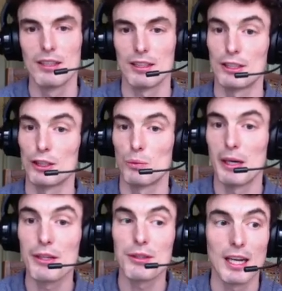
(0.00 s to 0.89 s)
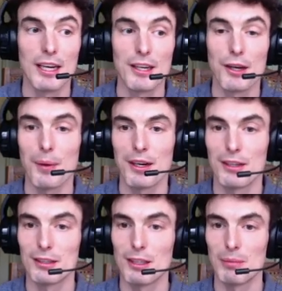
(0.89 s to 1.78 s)
such as when you sign into
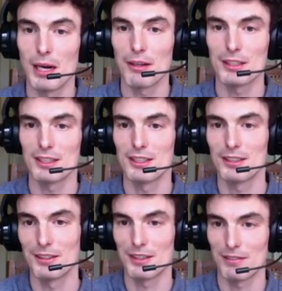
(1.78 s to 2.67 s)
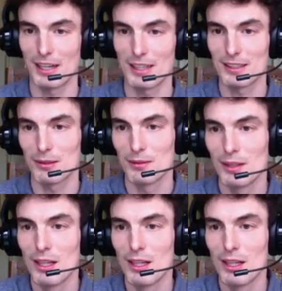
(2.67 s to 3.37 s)
Twitter or a browser or device.